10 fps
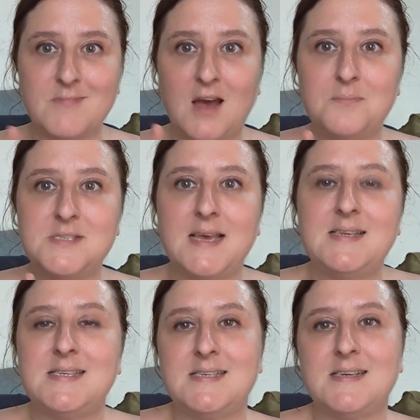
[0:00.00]

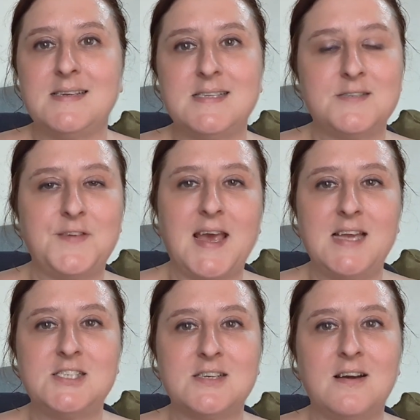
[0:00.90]
updated
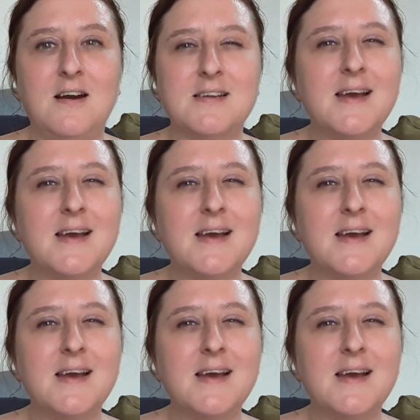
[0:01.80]
identification card,